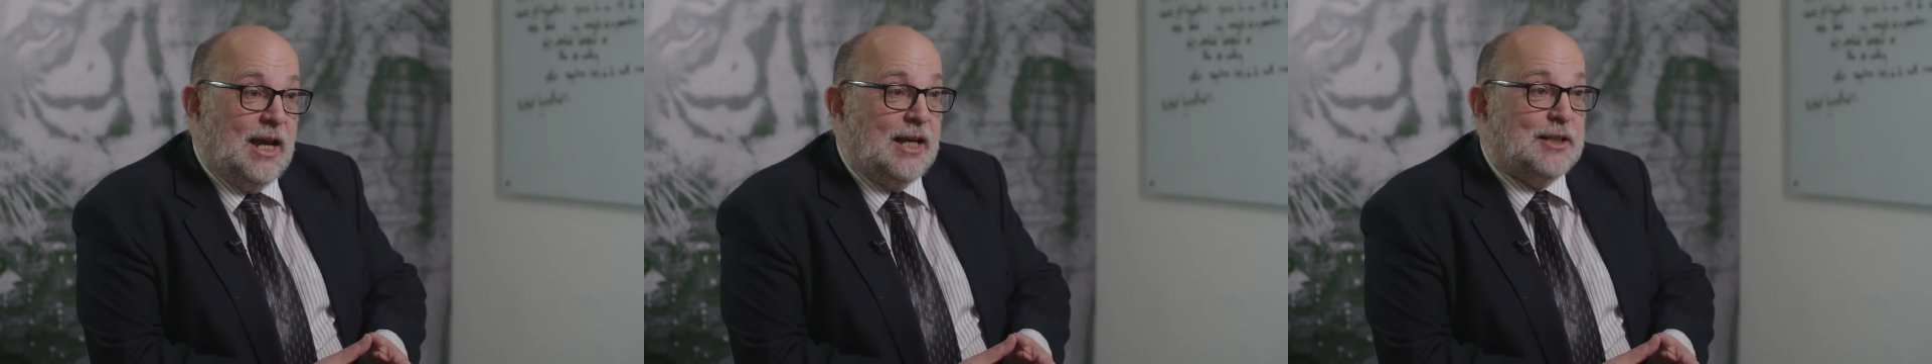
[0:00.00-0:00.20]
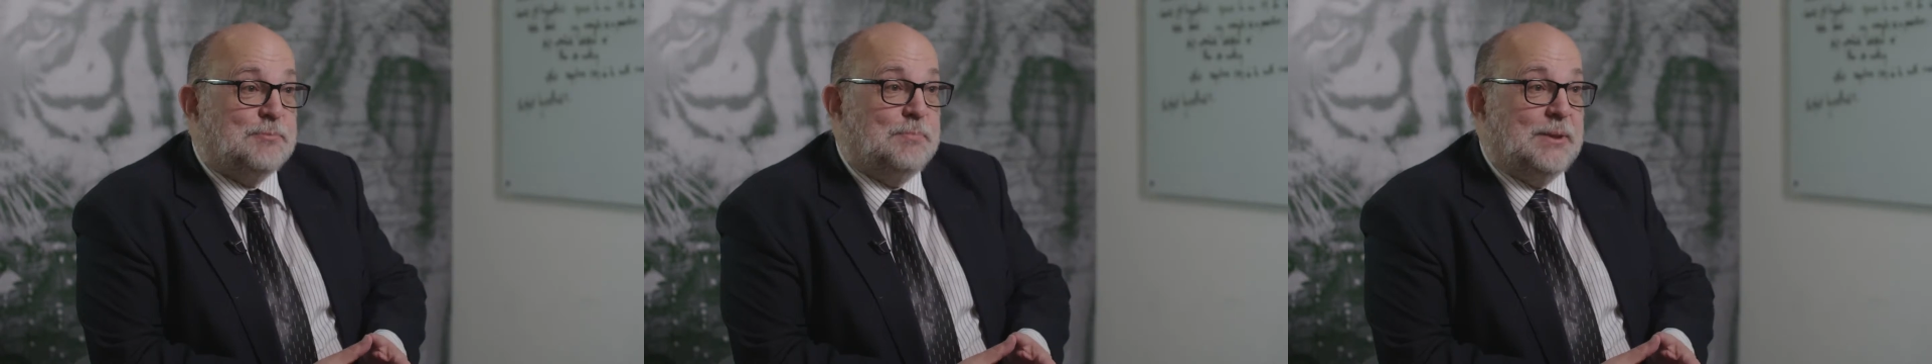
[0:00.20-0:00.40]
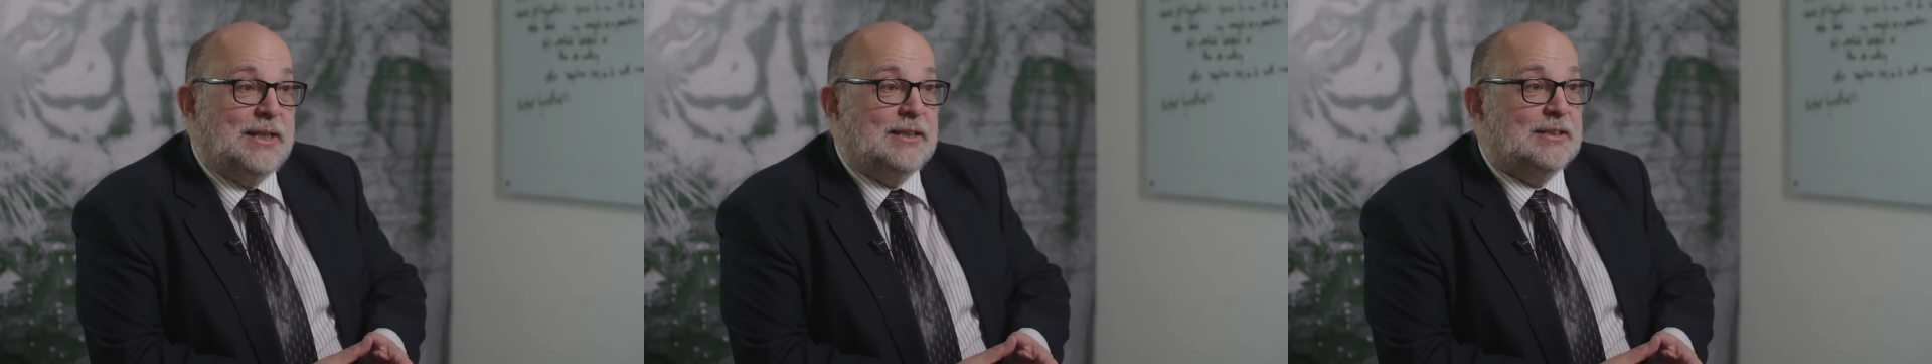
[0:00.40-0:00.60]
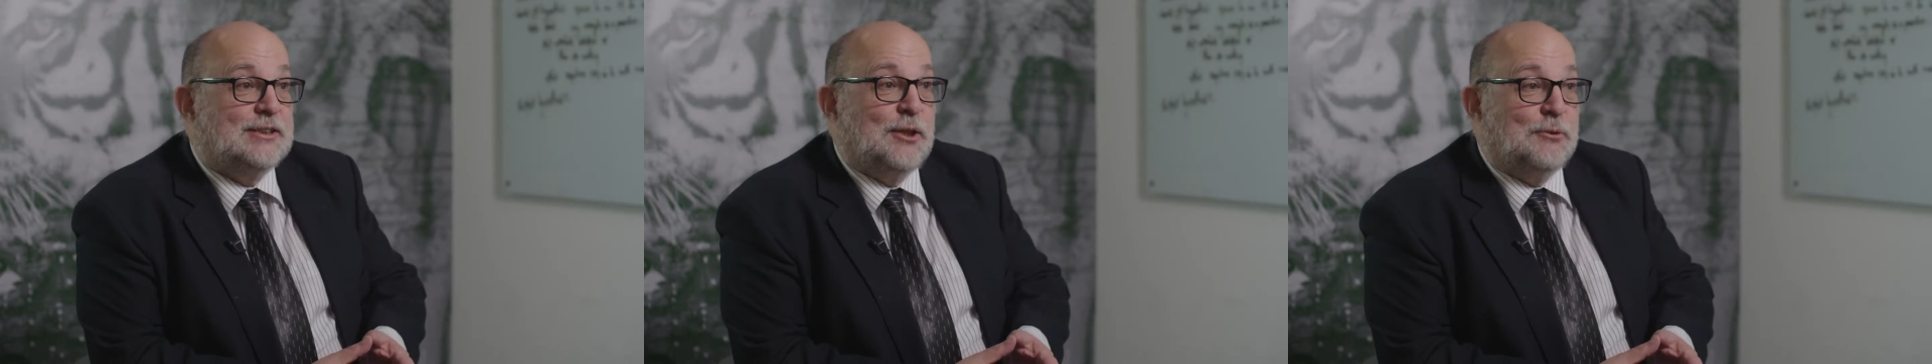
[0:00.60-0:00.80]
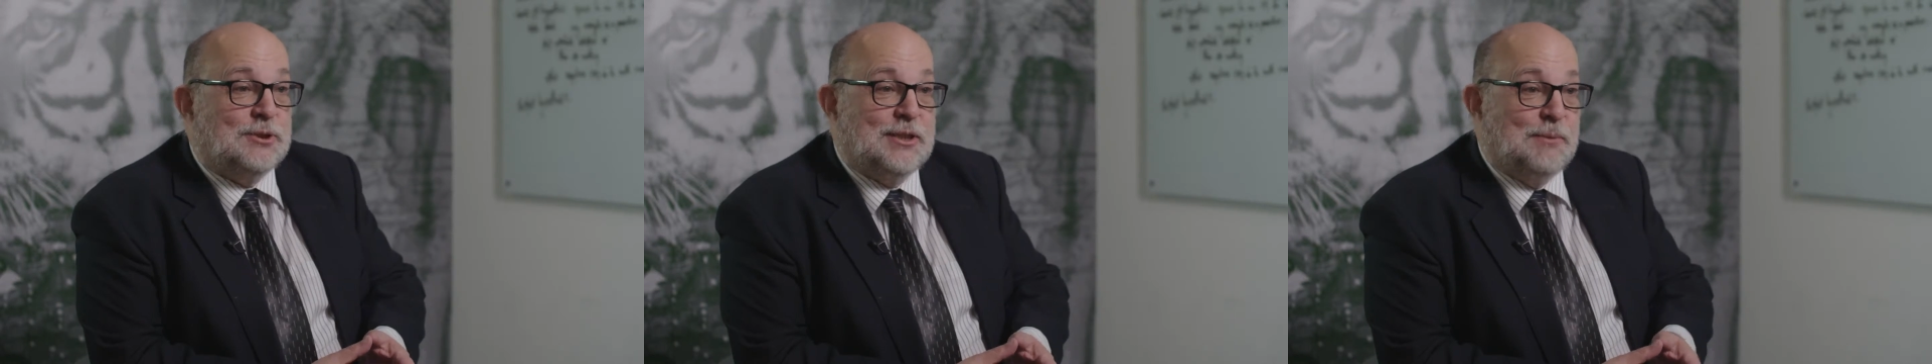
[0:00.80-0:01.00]
has been
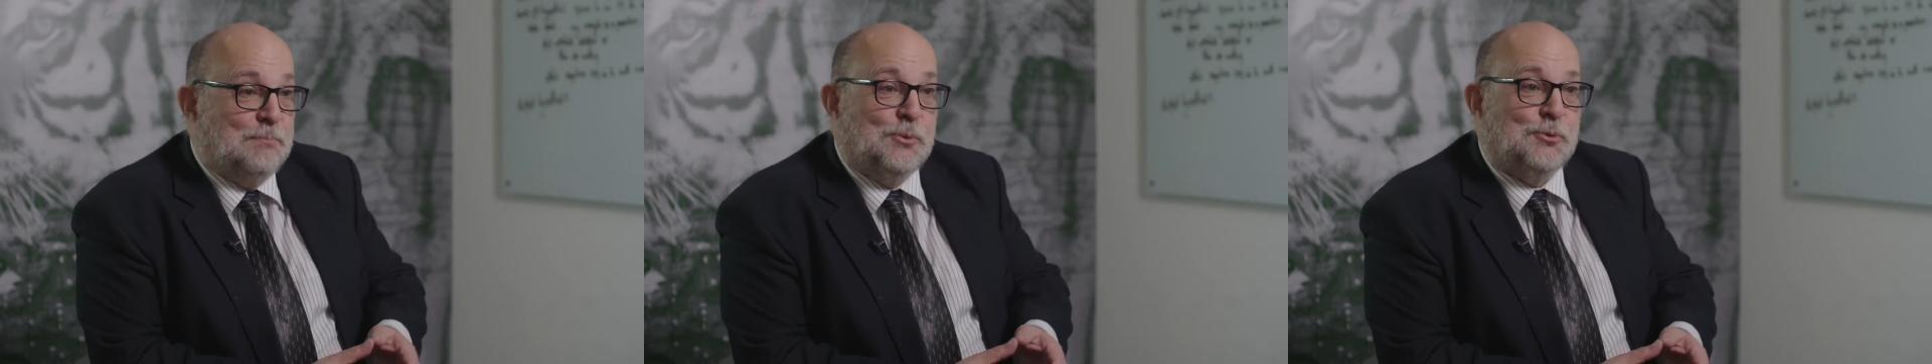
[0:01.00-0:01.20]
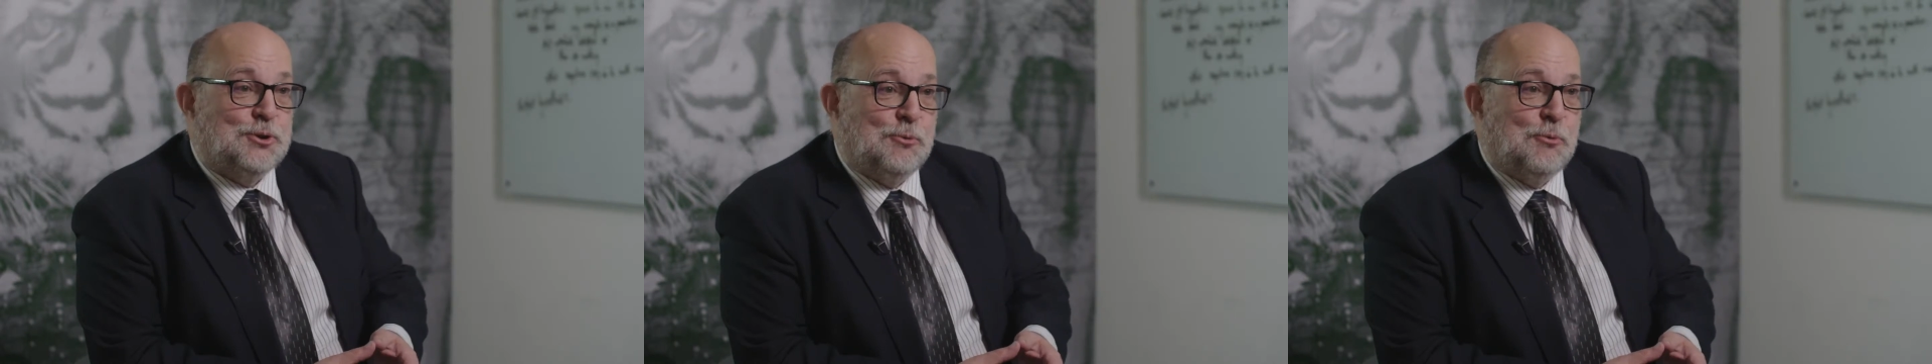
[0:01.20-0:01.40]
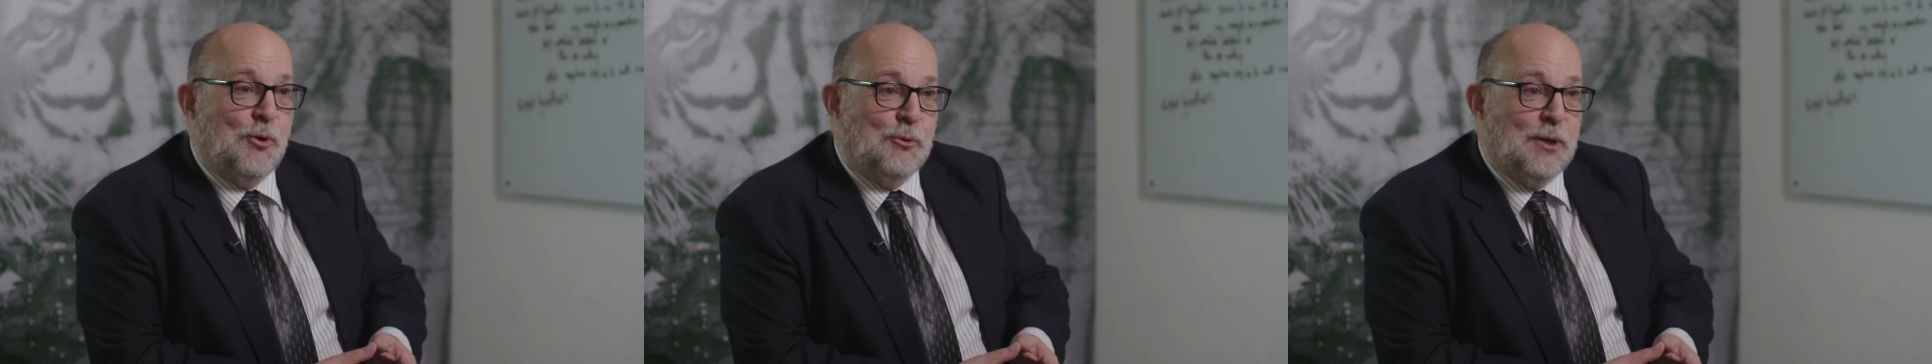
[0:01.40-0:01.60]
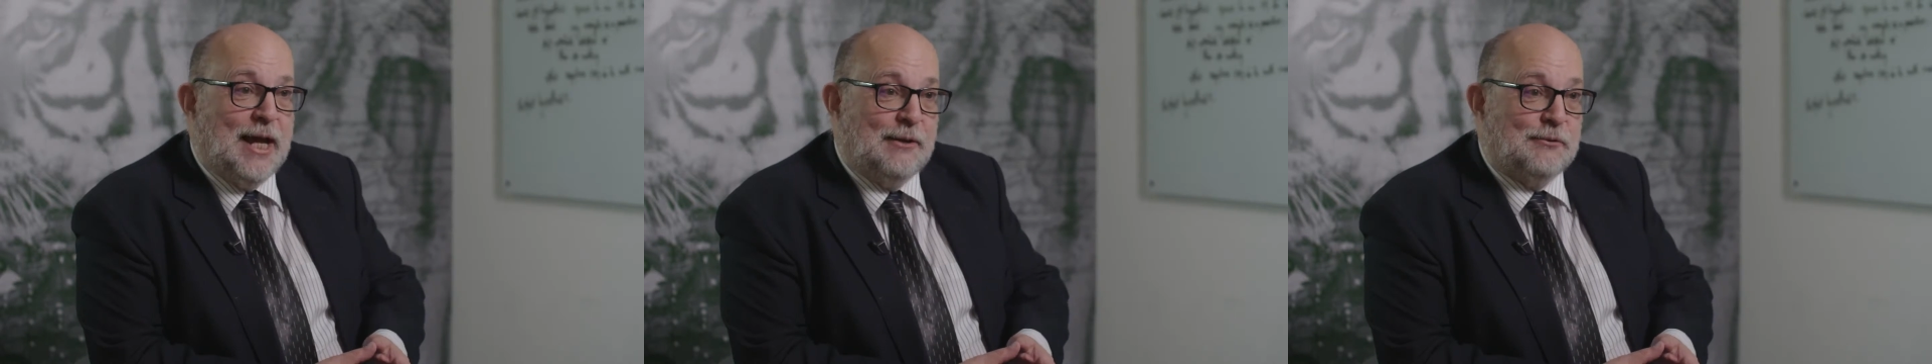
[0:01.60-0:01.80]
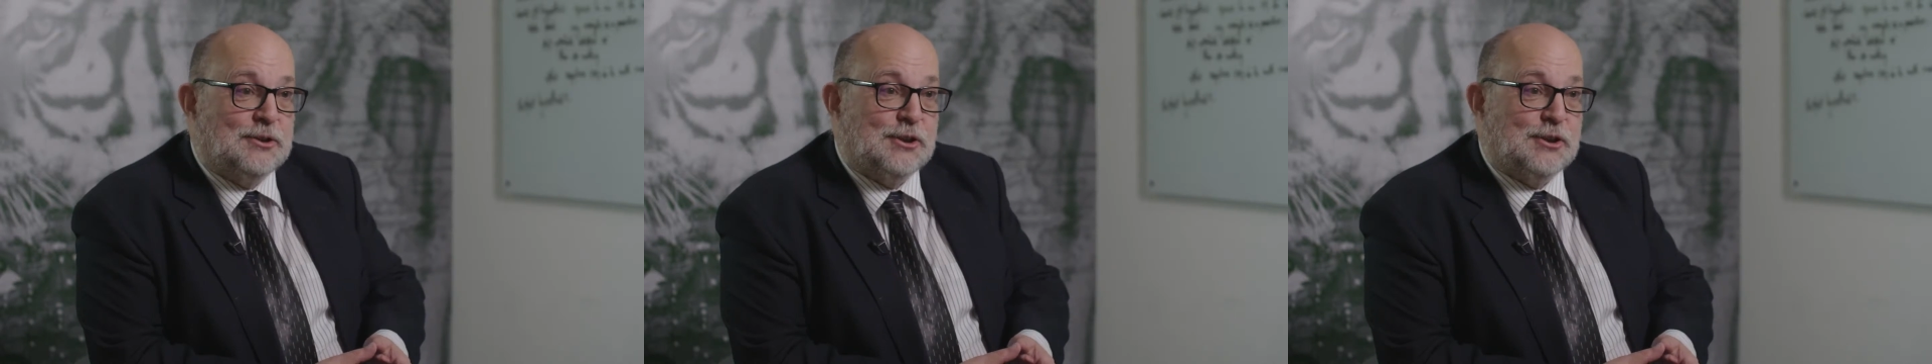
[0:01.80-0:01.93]
so simple to roll out